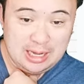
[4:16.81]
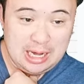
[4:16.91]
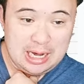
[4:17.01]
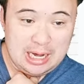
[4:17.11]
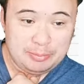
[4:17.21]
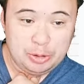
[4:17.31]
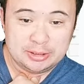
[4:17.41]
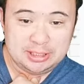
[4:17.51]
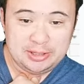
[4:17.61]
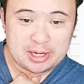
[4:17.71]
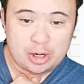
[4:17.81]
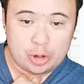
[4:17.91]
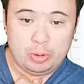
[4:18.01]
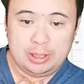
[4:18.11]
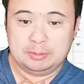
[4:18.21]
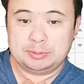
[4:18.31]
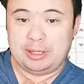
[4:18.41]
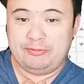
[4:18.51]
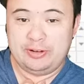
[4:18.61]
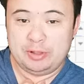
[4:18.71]
Um, you can see that Connor Williams
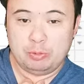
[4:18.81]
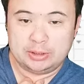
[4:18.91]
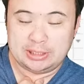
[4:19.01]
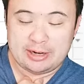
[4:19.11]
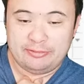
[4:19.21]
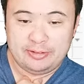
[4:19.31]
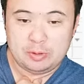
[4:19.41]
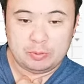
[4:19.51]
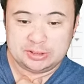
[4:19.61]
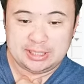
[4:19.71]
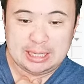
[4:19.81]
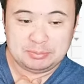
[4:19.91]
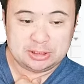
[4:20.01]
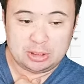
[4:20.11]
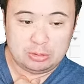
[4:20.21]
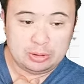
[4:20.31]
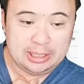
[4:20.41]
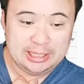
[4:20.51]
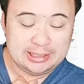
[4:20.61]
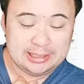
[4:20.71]
played 51 out of 51 snaps, so
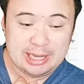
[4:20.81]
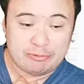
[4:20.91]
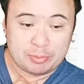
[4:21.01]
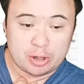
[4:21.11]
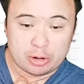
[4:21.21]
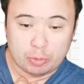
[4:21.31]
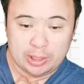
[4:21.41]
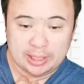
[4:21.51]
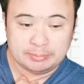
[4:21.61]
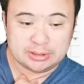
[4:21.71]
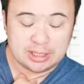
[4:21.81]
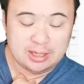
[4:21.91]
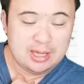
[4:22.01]
he didn't take from Connor Williams.